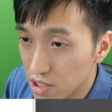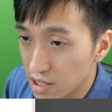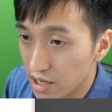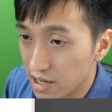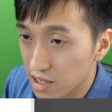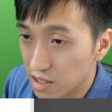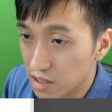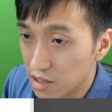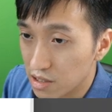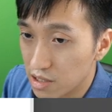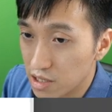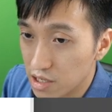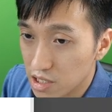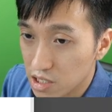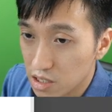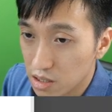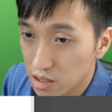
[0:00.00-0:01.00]
is like
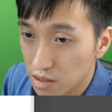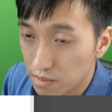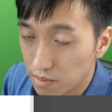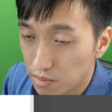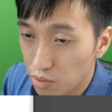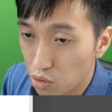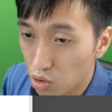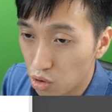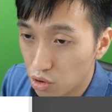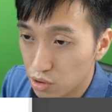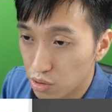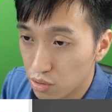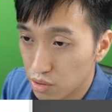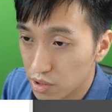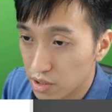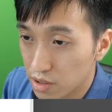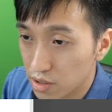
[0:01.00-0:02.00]
this
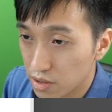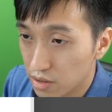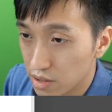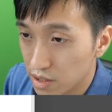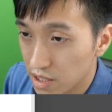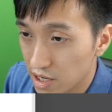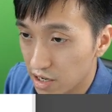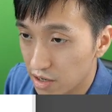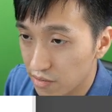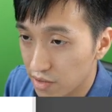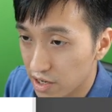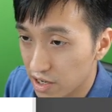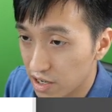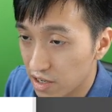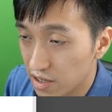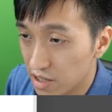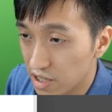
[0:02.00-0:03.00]
portal kind of
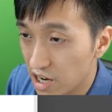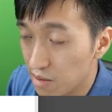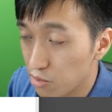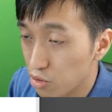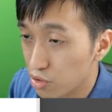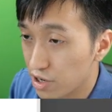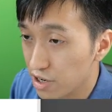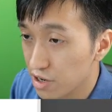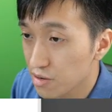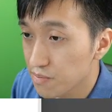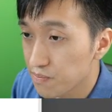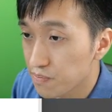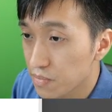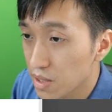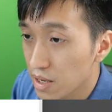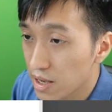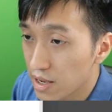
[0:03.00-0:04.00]
like table here,
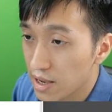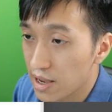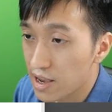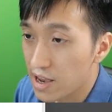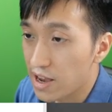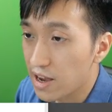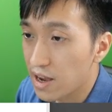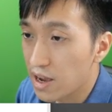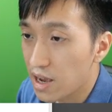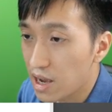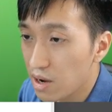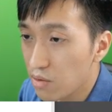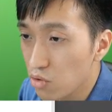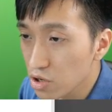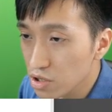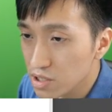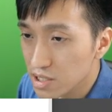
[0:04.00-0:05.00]

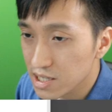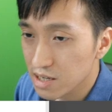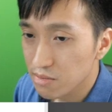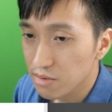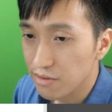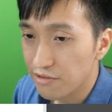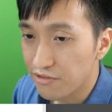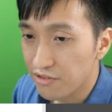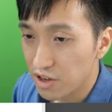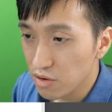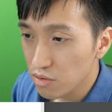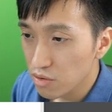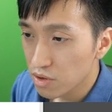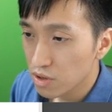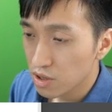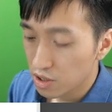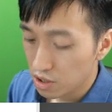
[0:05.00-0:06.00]
I want to set up a field